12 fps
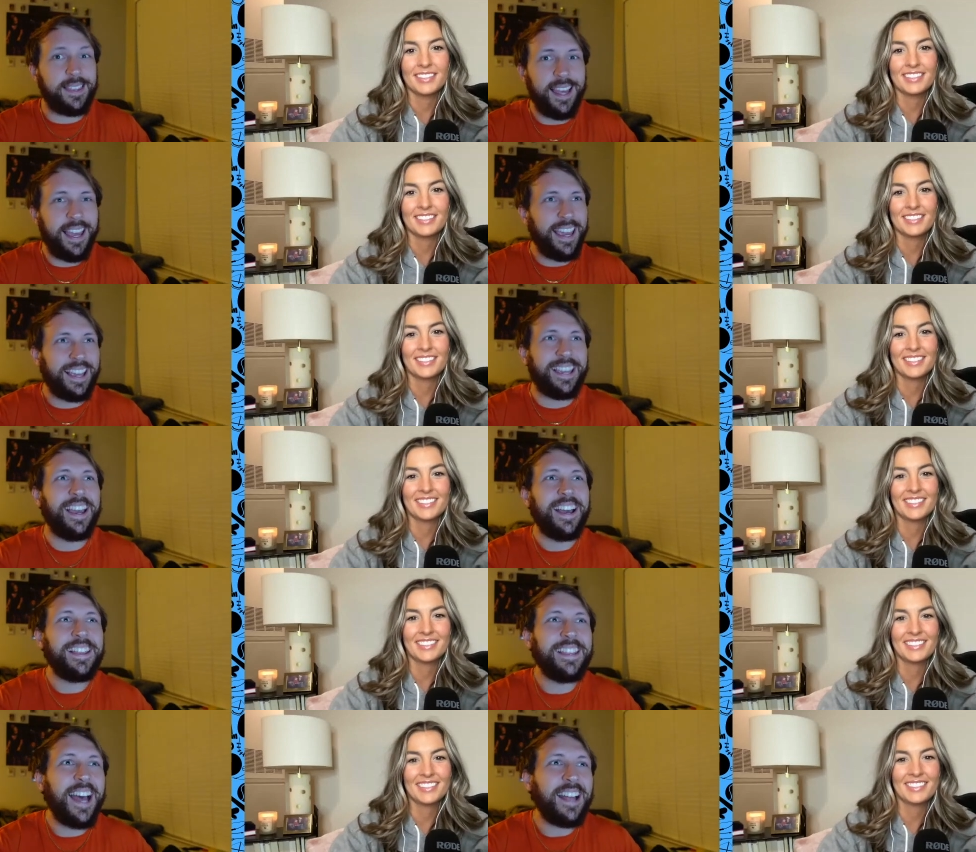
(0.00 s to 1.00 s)
Speaker 1: like
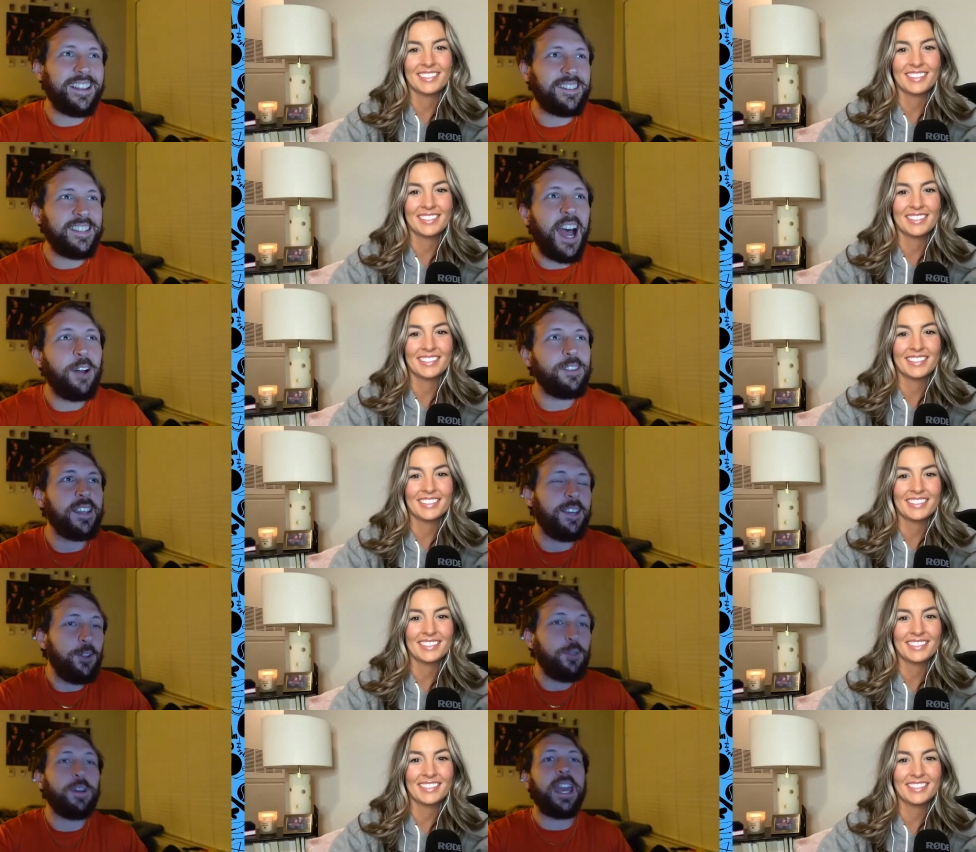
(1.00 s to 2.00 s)
that sounds like if
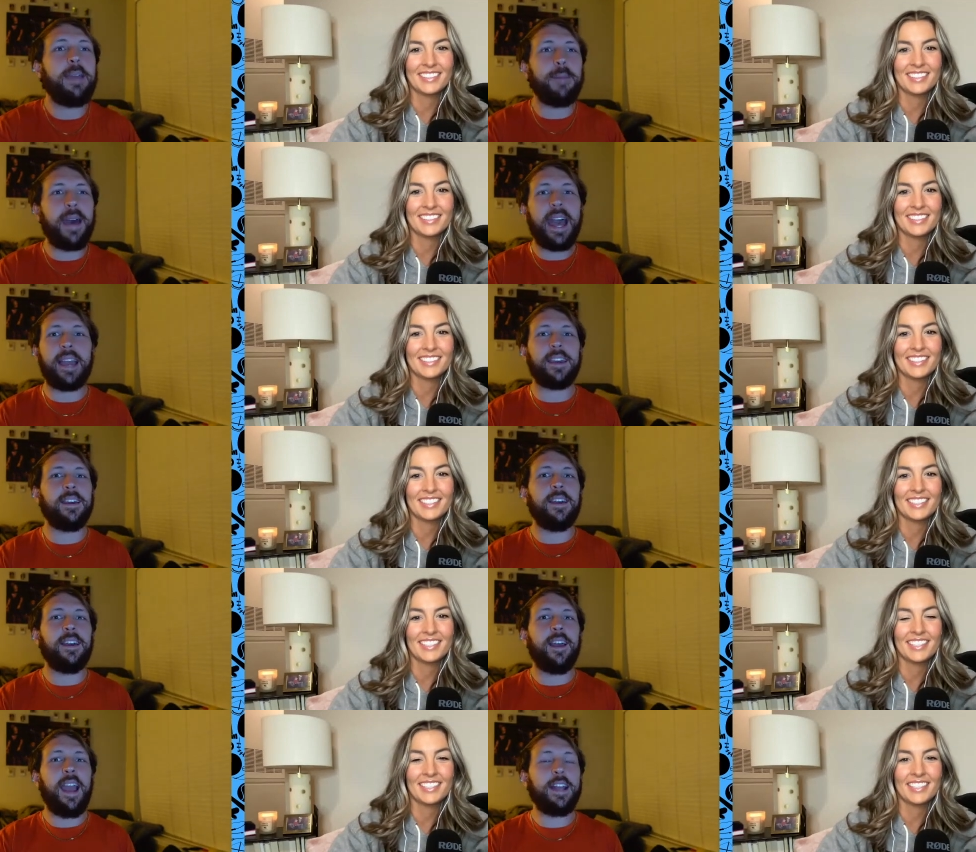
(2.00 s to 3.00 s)
you came back
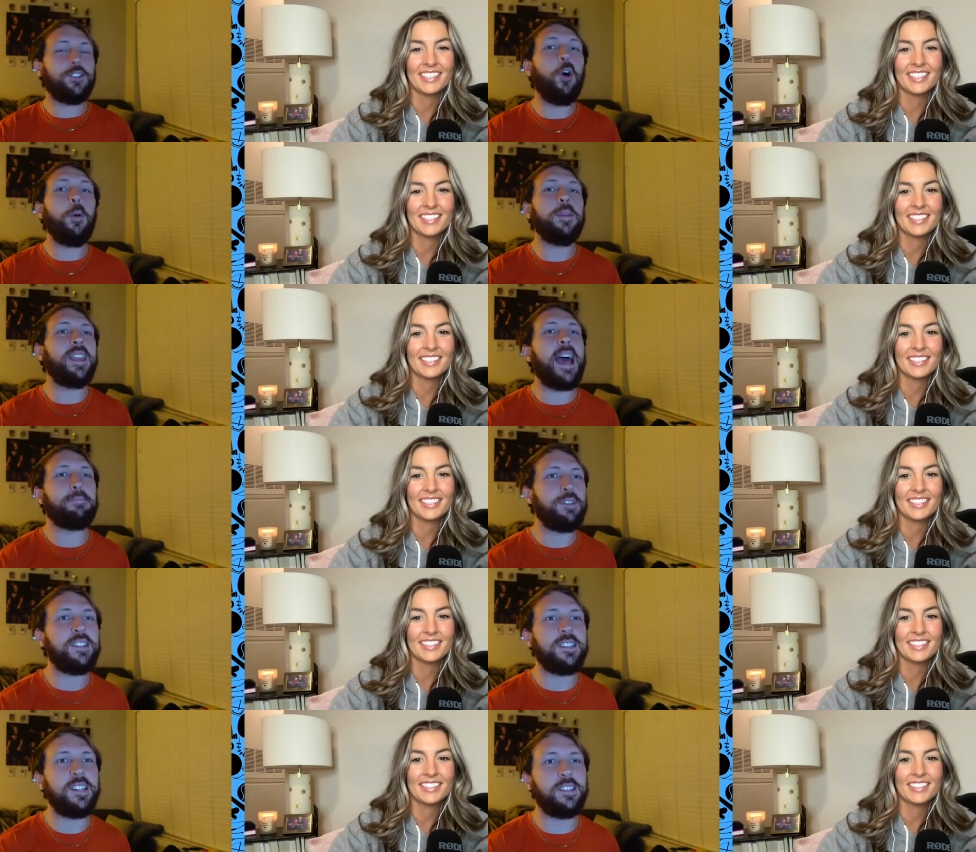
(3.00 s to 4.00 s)
and told me that
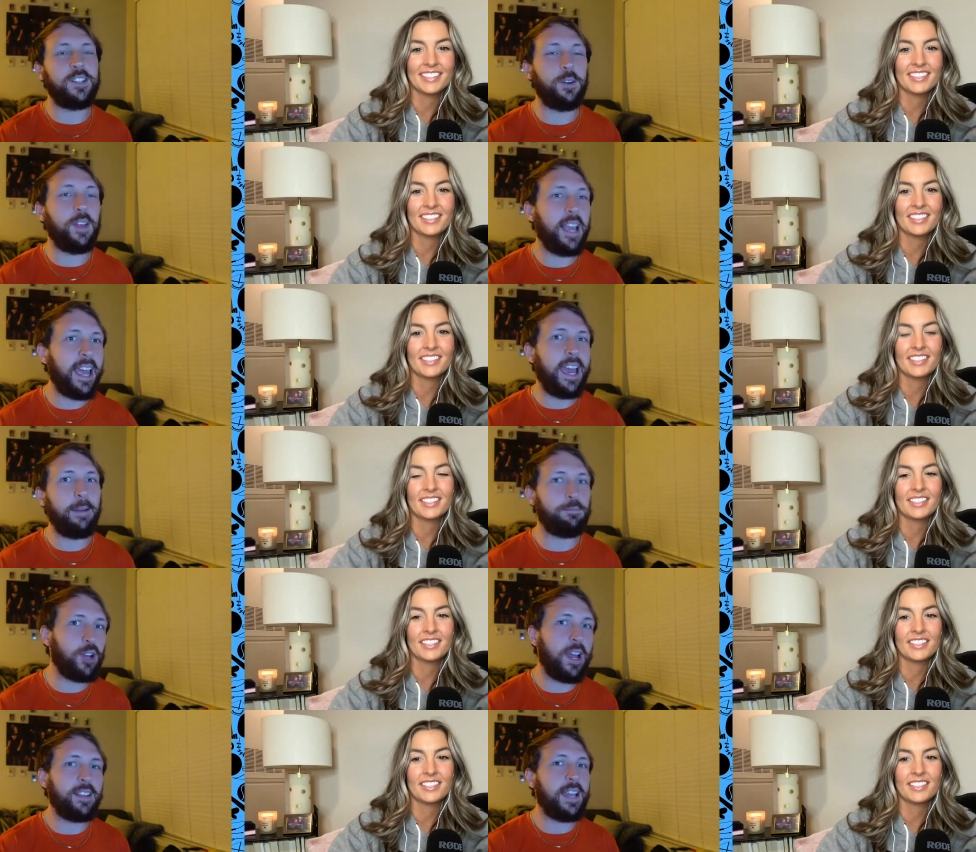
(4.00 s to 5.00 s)
preseason, you were like, yeah, I'm
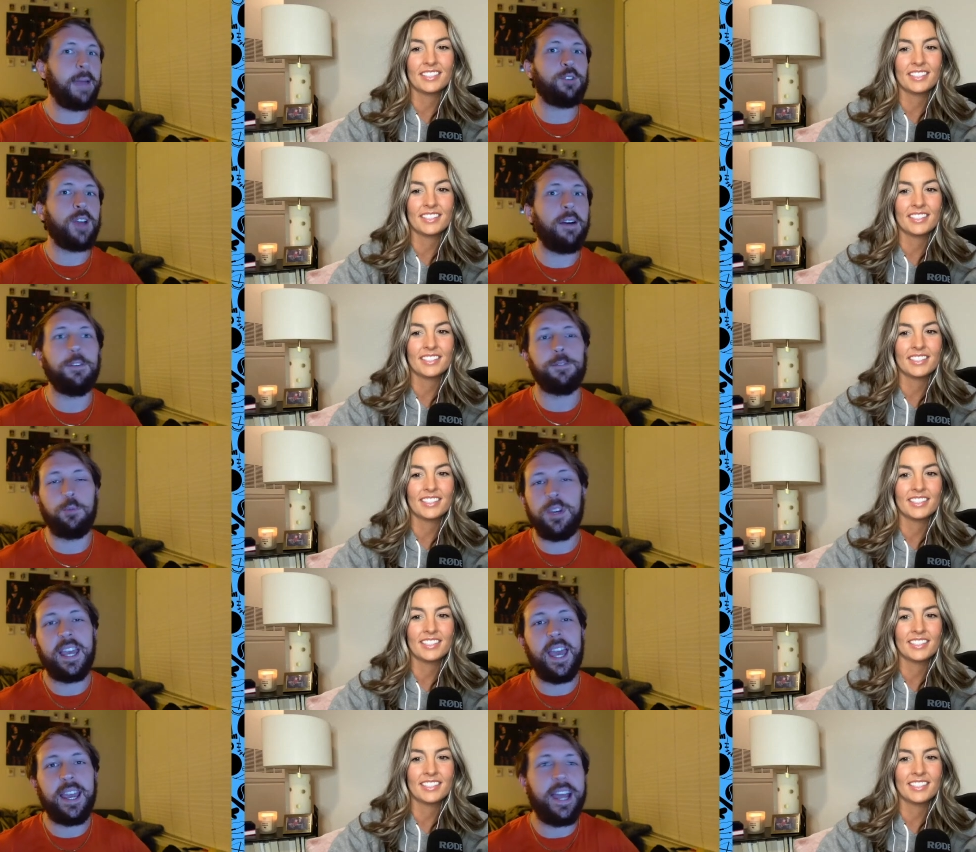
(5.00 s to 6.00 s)
tra time traveling from week
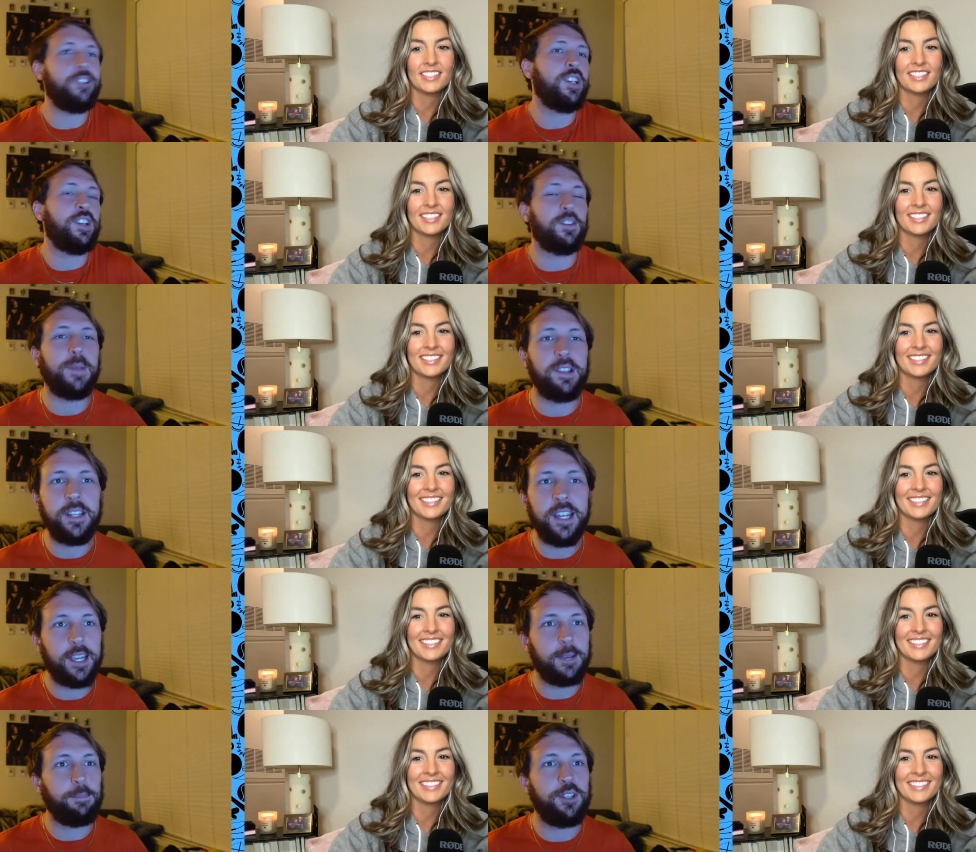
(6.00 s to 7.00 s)
eight. Yeah, Geno Smith's leading in
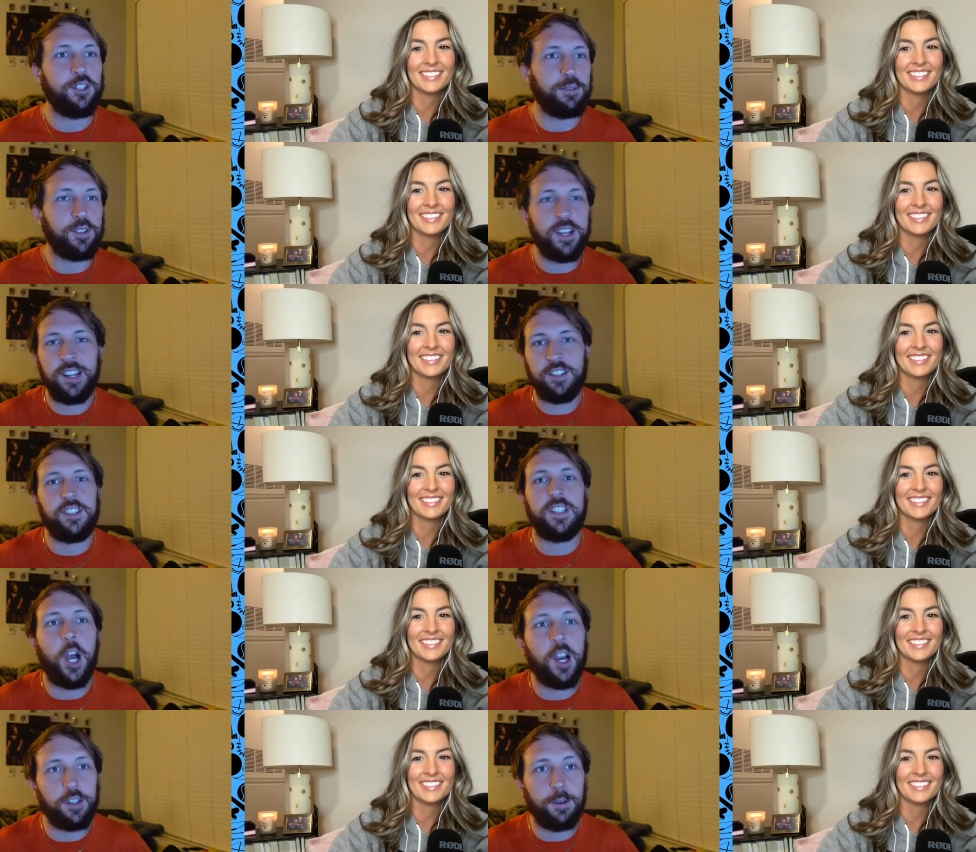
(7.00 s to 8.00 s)
completion percentage and the
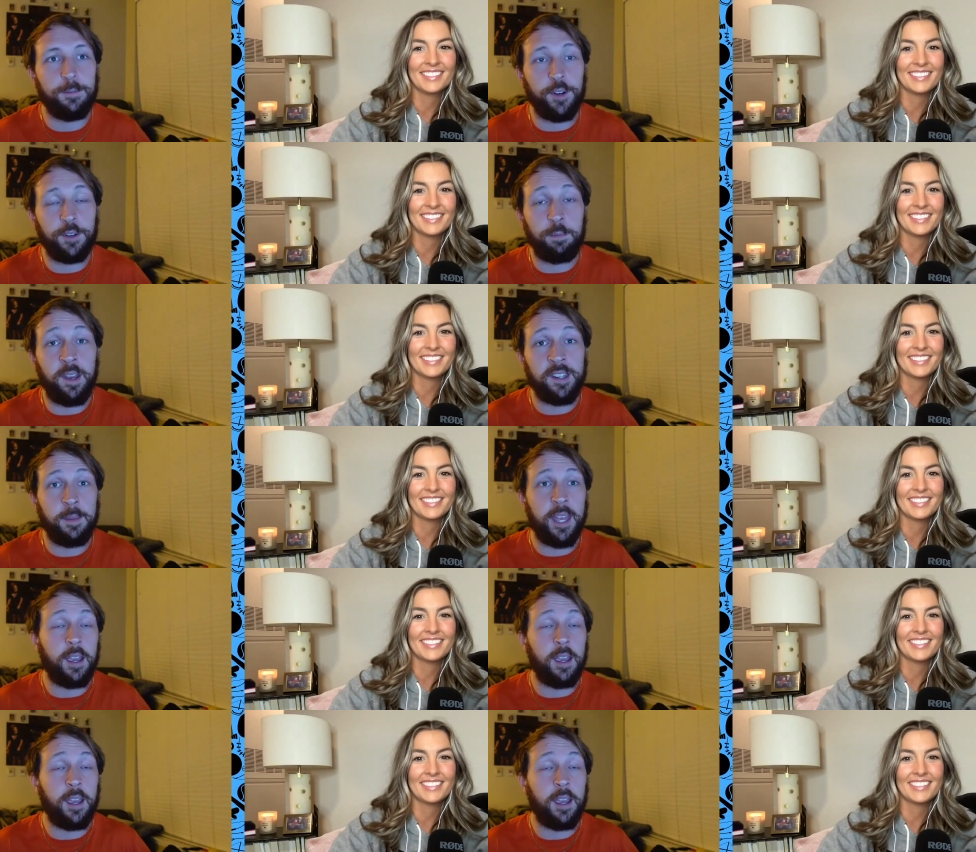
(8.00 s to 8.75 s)
Seahawks are in first place. I'd be like,